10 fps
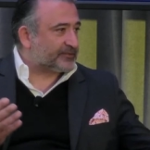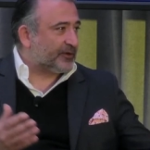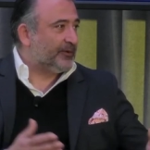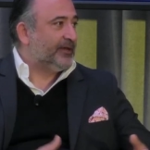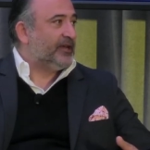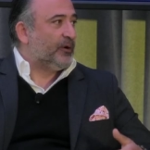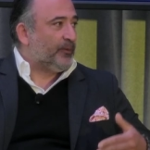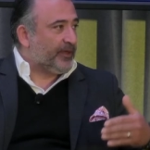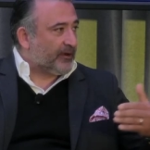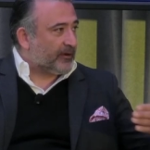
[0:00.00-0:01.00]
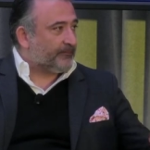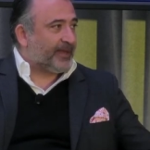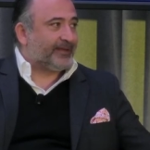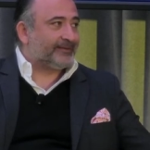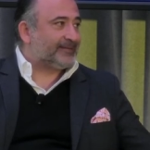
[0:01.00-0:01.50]
So we are
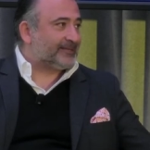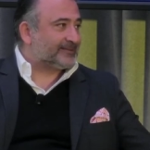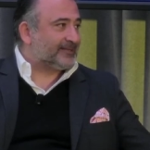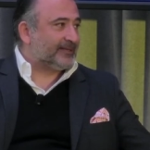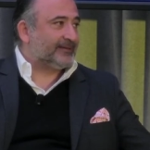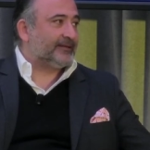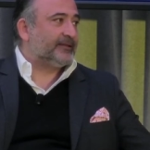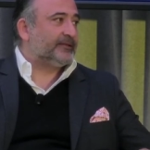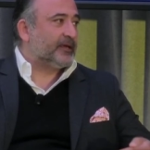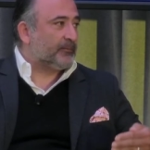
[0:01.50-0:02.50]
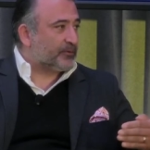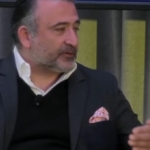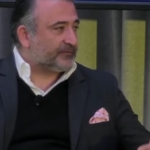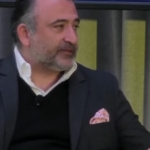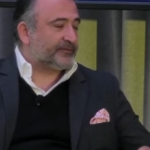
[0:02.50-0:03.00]
beta testing a number
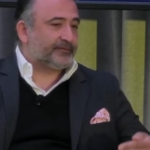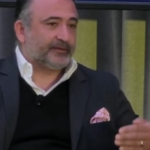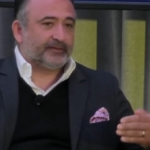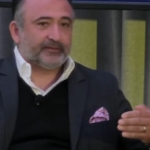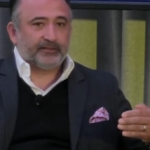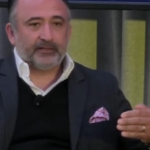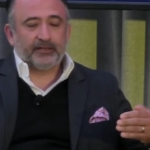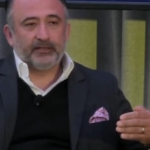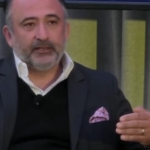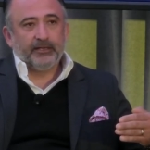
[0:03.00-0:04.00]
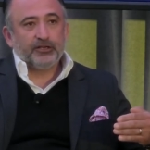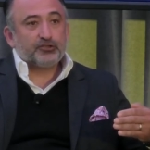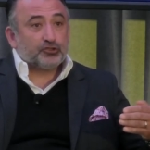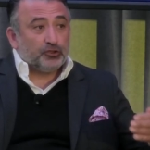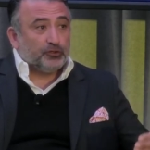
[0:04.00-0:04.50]
of different uh,
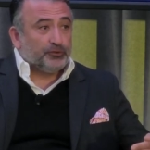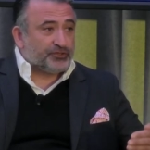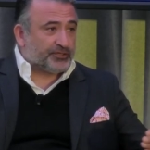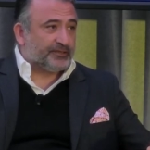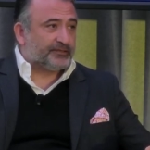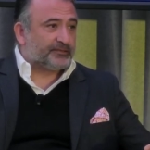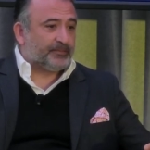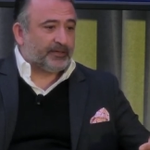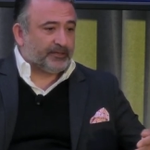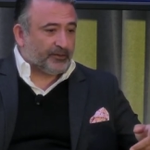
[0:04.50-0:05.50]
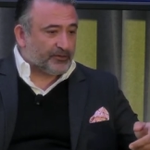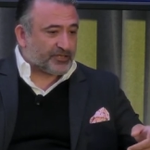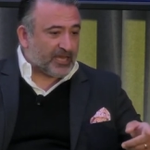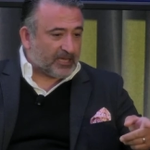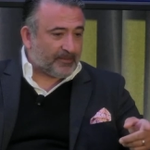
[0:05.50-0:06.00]
solutions. But you know,
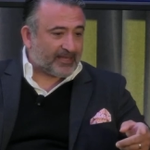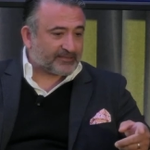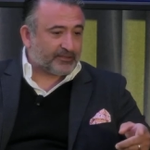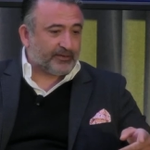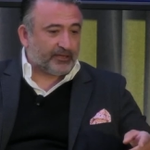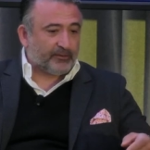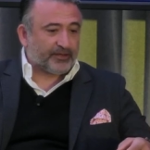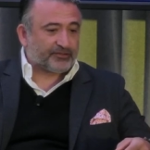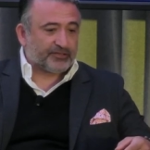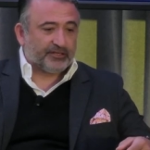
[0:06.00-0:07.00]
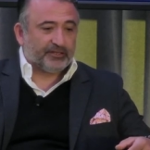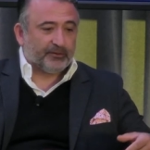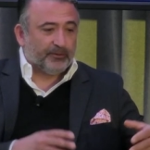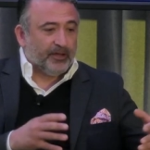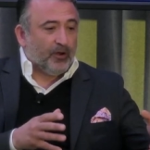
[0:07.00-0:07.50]
Jacob asked a great question. You
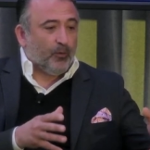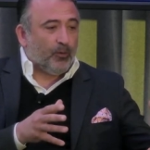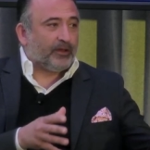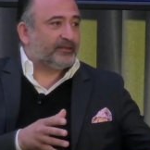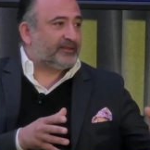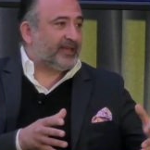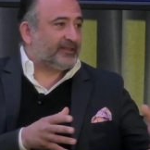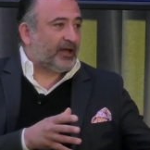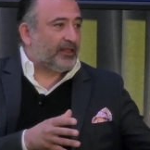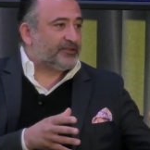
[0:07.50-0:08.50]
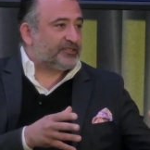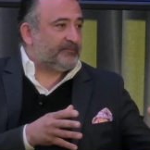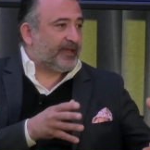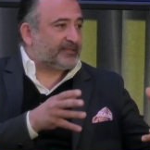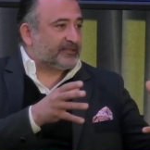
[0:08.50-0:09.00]
know, what technology
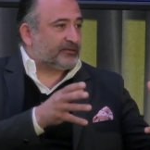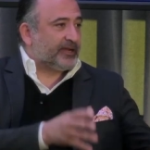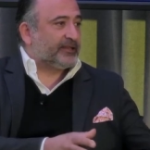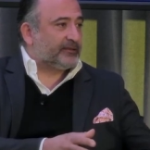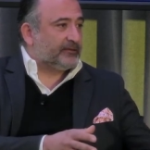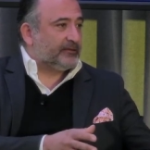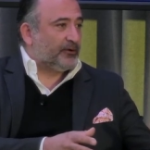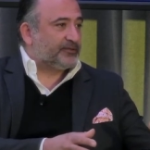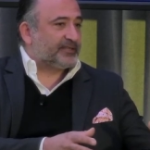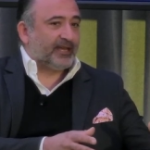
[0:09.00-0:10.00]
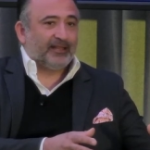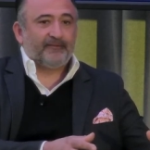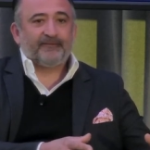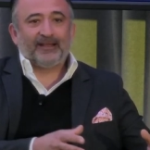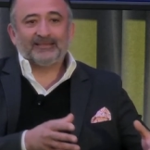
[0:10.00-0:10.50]
makes a great hotel a
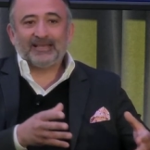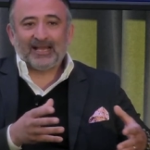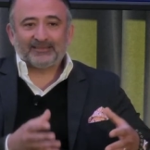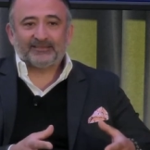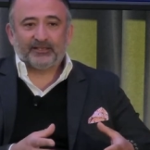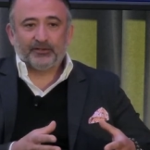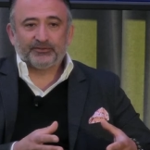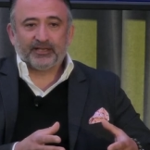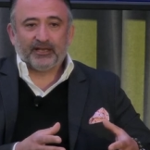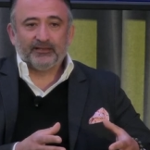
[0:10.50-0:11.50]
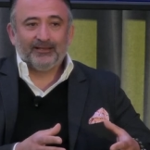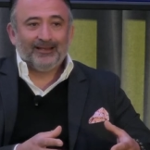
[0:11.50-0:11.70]
fantastic hotel?